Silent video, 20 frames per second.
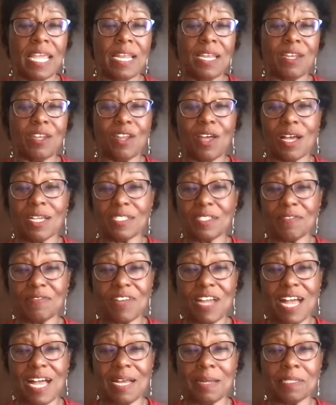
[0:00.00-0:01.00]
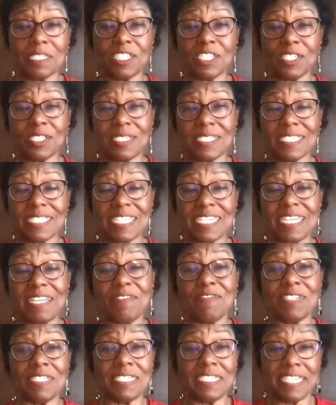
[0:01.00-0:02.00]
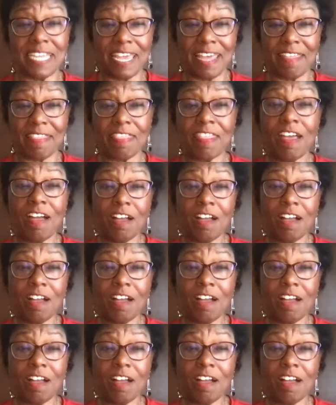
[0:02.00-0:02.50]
loss of consciousness, and even death,